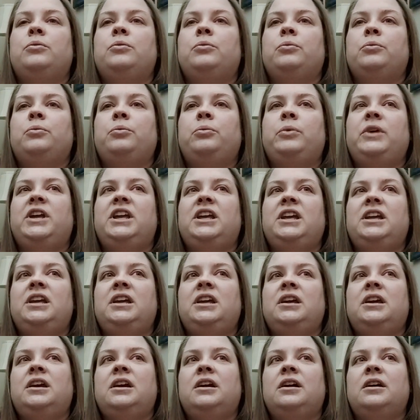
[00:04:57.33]

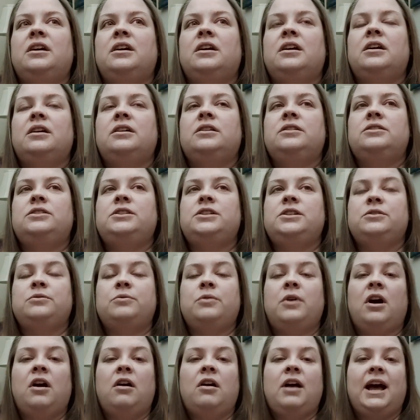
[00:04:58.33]
We
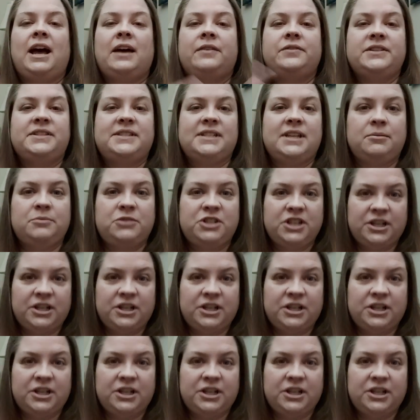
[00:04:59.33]
do all have the same